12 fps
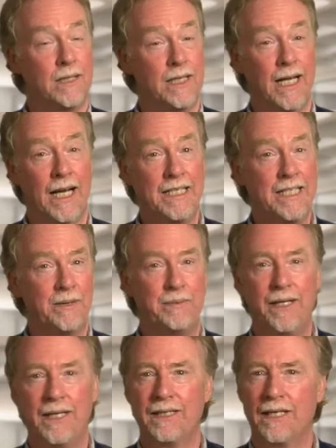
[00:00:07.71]
The idea
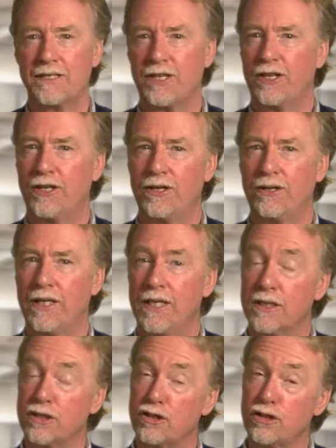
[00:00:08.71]
being that security
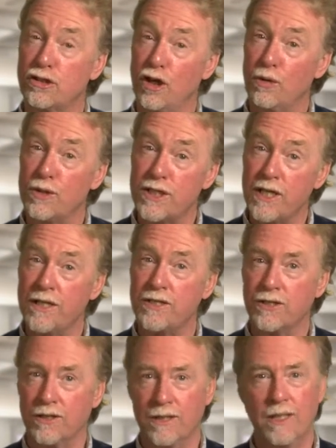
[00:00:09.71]
is so
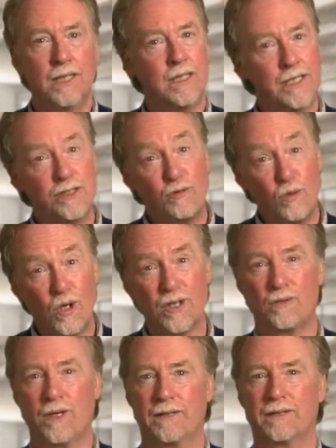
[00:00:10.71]
essential, it's
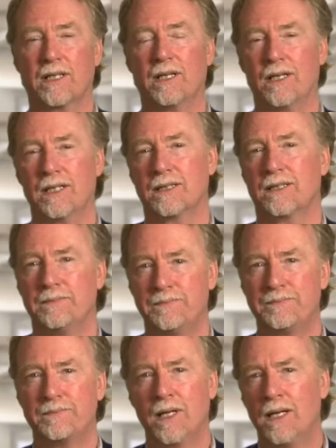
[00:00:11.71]
worth whatever cost.
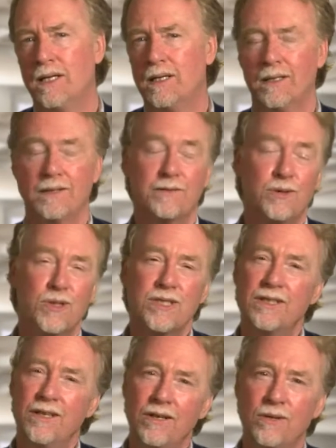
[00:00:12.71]
Of
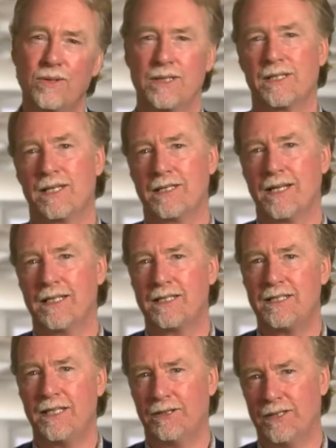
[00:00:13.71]
course, no one says that
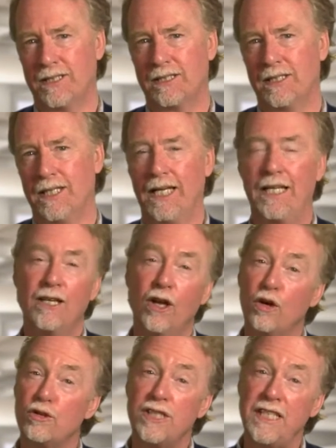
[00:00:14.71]
seriously, and
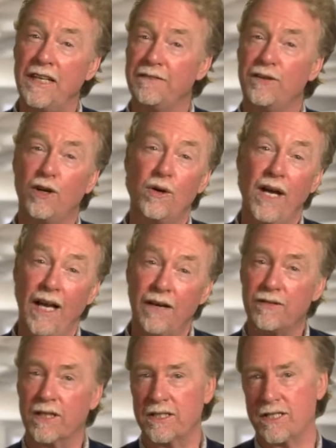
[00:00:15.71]
no CFO
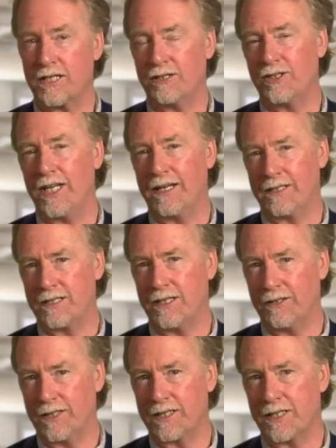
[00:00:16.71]
ever considered that a
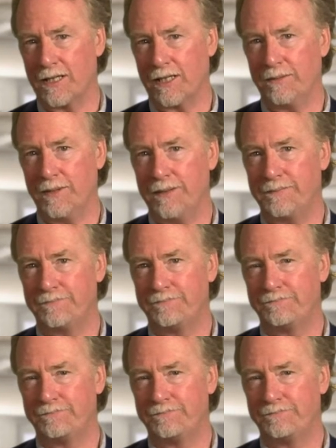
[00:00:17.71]
serious argument.